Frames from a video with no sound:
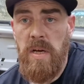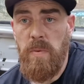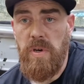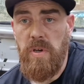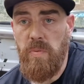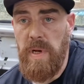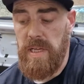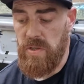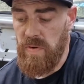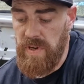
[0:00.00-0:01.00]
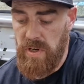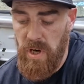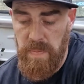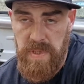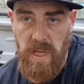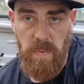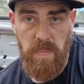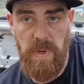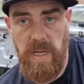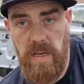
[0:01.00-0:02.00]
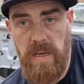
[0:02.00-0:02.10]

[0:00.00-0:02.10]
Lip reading: putting new plates over the top. Same with painting